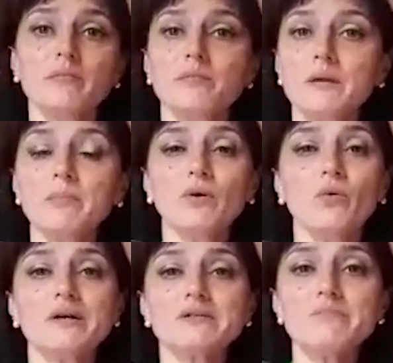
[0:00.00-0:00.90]
people
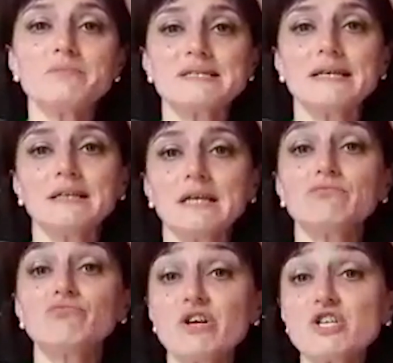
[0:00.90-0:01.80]
who are representing
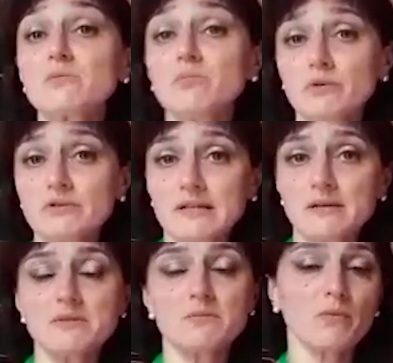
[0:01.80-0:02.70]
Russian
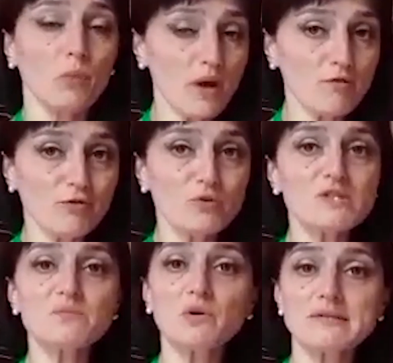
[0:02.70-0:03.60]
Muslims, we of
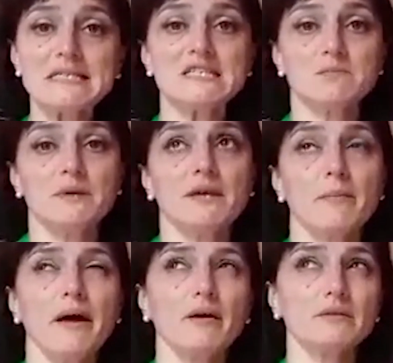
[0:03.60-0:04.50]
course mostly speak
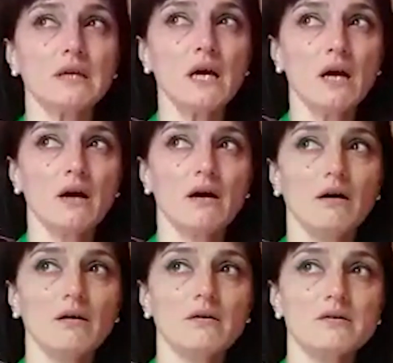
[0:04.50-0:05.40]
about
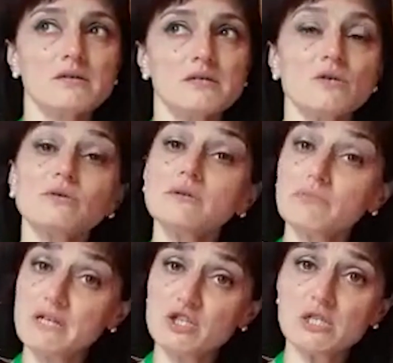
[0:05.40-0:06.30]
certain
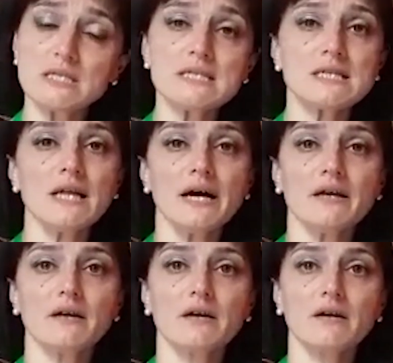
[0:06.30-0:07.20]
regions,
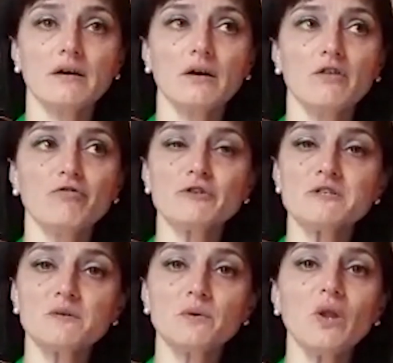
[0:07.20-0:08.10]
like
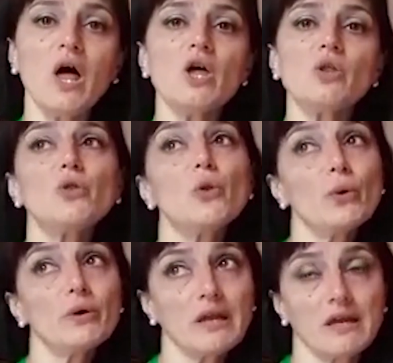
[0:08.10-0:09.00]
first of all
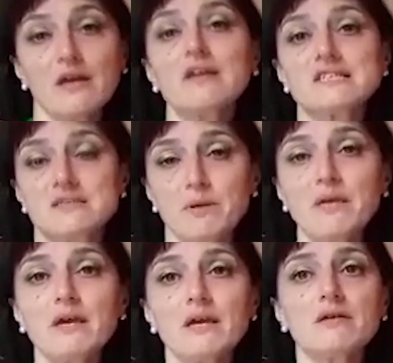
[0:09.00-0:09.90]

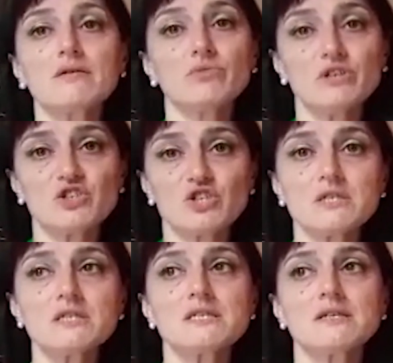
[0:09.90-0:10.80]
Turkic-speaking
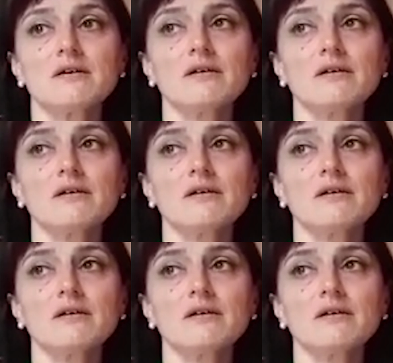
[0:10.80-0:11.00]
regions.